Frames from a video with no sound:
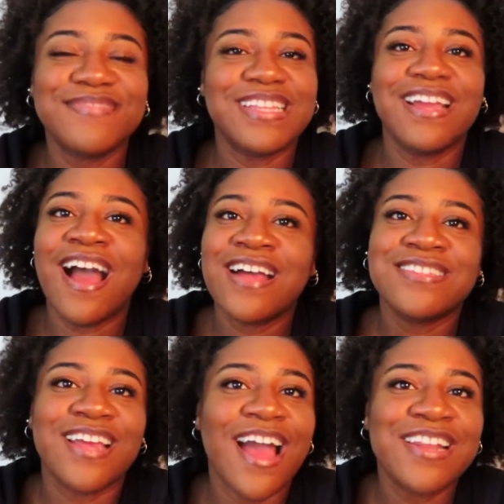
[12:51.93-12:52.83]
God's
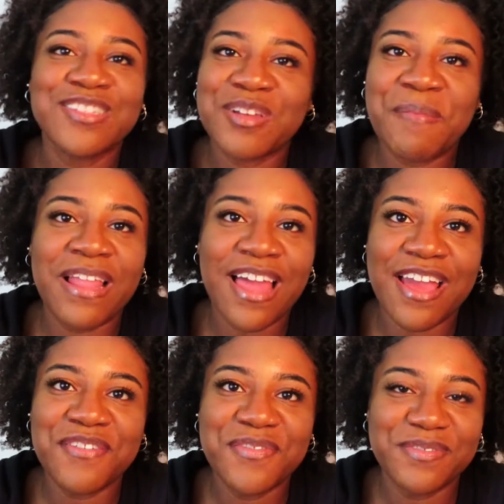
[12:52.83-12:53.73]
guidance on my
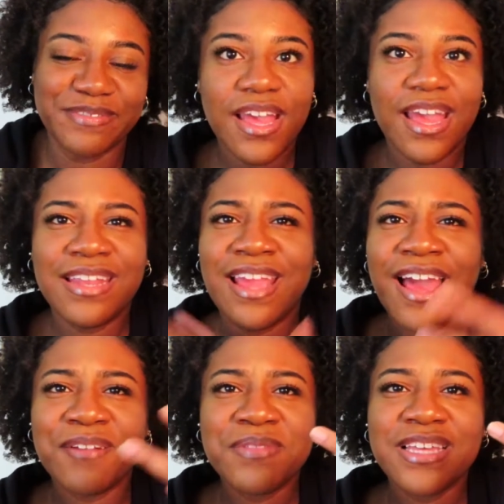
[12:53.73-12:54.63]
life. And yeah, I
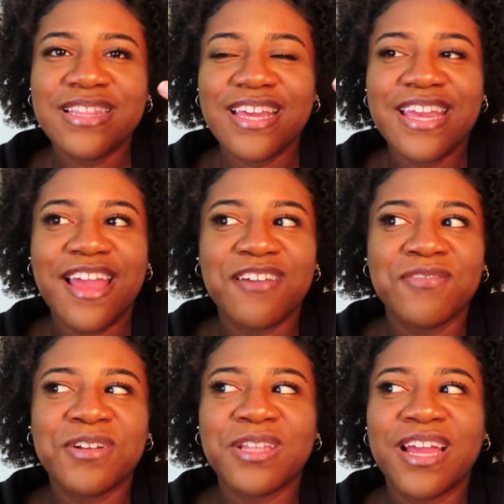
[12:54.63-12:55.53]
don't think that he
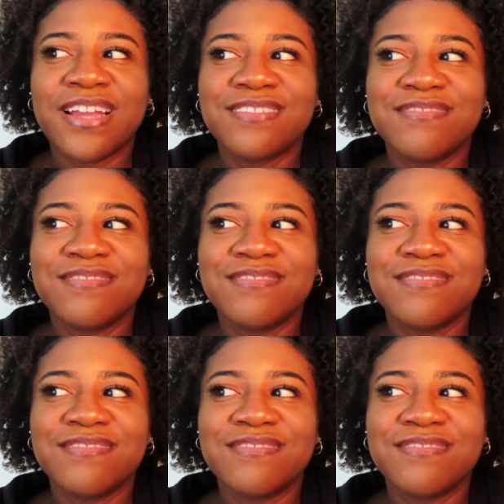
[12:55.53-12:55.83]
ever like